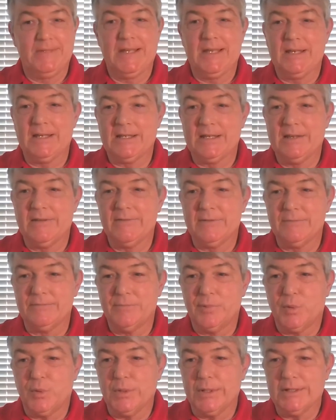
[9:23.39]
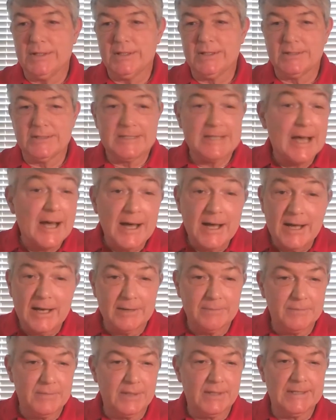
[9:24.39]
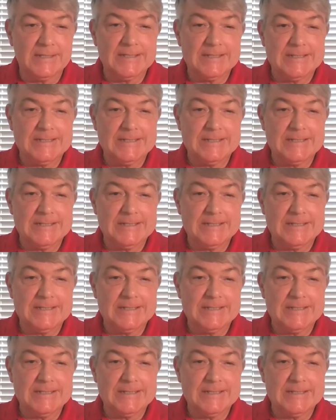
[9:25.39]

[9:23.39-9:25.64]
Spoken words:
at a given point in time.